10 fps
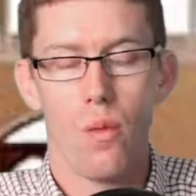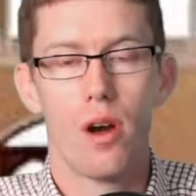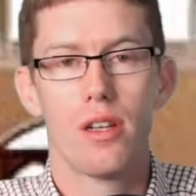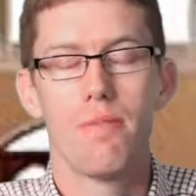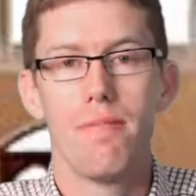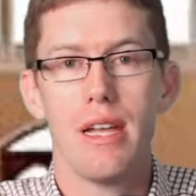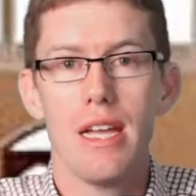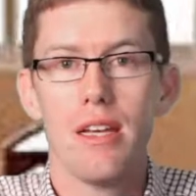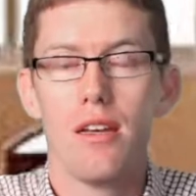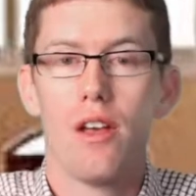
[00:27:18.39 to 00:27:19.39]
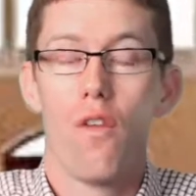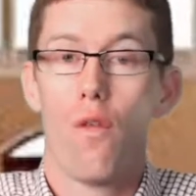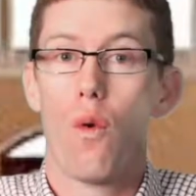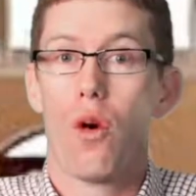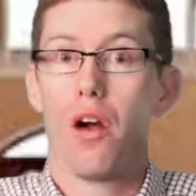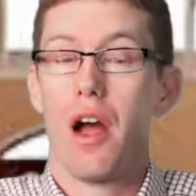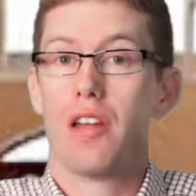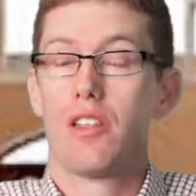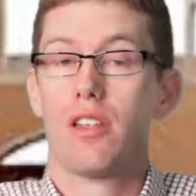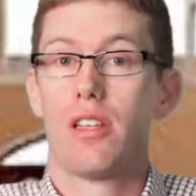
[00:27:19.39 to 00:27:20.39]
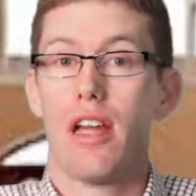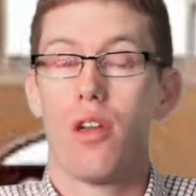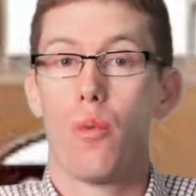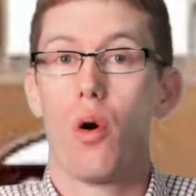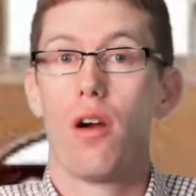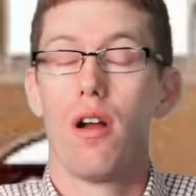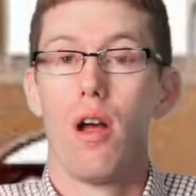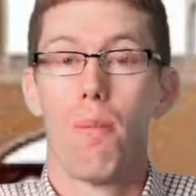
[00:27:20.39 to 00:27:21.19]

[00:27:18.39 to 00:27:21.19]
What does it mean for us to say that we're